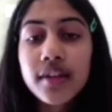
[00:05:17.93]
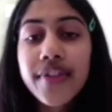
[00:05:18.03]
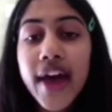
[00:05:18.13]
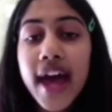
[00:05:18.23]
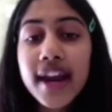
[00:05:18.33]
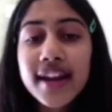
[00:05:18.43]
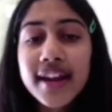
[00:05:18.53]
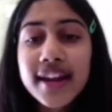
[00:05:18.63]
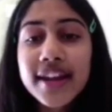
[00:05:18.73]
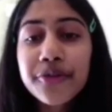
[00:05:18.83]
that
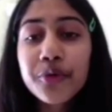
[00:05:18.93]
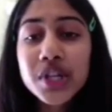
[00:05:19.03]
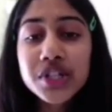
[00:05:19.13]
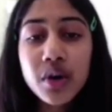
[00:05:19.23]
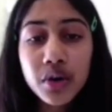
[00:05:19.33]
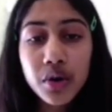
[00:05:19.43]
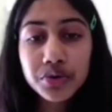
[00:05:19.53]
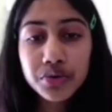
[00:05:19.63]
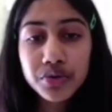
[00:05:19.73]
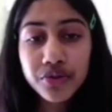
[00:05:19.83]
if we don't go
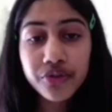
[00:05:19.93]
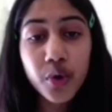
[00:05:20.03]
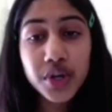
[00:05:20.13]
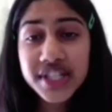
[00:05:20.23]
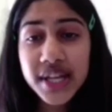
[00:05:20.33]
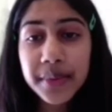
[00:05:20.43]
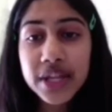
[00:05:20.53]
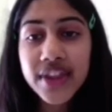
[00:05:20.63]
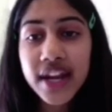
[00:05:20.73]
through the for statement,